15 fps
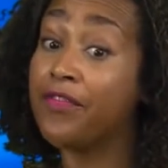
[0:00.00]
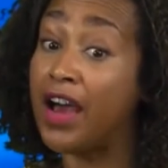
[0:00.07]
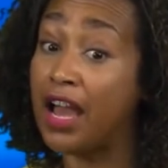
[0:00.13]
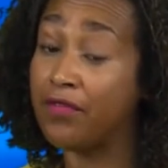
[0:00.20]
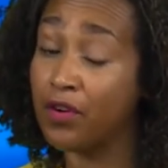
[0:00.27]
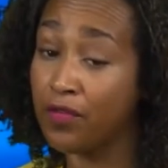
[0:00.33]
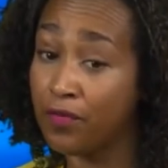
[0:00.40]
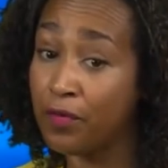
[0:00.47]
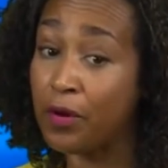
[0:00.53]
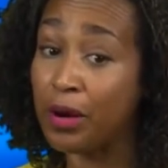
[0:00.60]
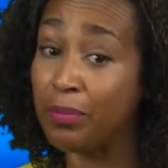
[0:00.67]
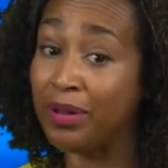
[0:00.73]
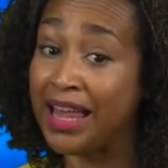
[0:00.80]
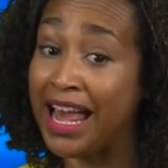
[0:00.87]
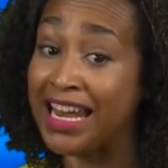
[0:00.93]

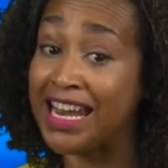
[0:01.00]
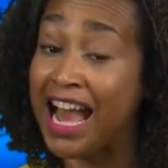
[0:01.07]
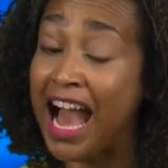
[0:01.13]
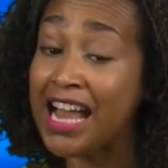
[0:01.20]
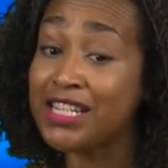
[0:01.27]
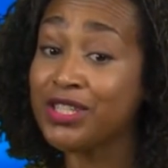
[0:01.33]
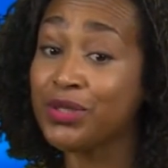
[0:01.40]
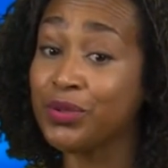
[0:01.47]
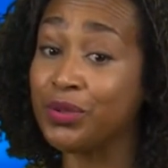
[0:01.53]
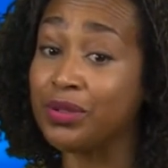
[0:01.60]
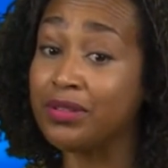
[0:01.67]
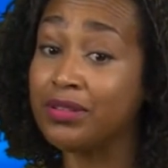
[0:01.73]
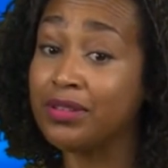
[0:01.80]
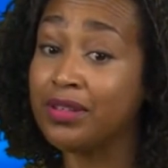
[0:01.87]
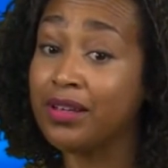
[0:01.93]
504 plan in high
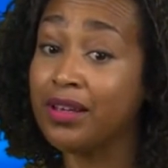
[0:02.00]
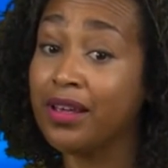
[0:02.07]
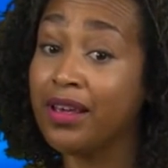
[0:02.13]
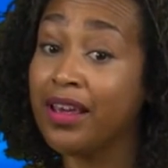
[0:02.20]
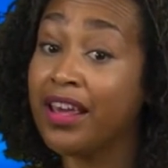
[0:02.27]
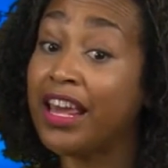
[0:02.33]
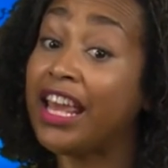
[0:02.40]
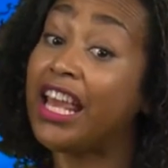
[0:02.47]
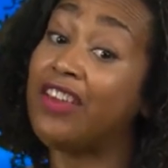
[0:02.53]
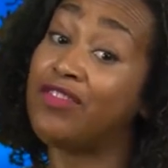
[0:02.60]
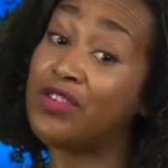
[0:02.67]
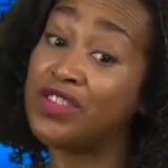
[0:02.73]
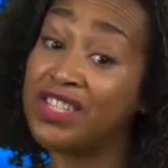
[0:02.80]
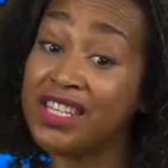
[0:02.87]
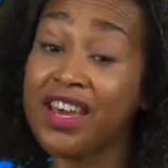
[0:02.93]
school, if
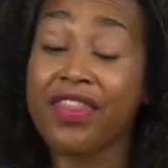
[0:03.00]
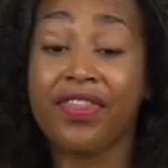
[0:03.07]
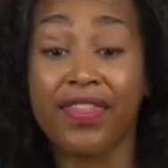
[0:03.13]
you see a